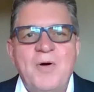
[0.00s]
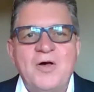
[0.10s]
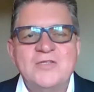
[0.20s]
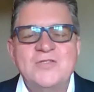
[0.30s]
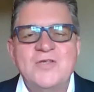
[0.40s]

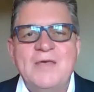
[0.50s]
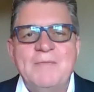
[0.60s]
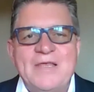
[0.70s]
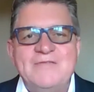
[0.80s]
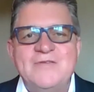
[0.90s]
pass on their
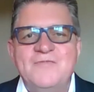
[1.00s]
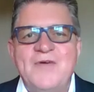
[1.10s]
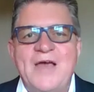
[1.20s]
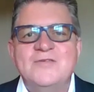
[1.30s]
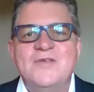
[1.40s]
beliefs and
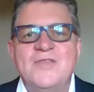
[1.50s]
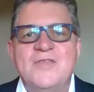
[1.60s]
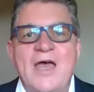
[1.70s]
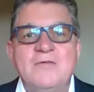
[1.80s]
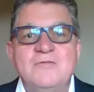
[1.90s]
values to
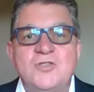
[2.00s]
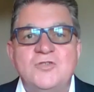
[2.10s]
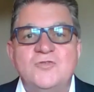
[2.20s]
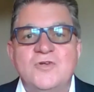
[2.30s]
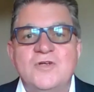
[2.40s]
their own
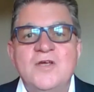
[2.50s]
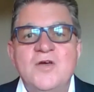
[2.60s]
children,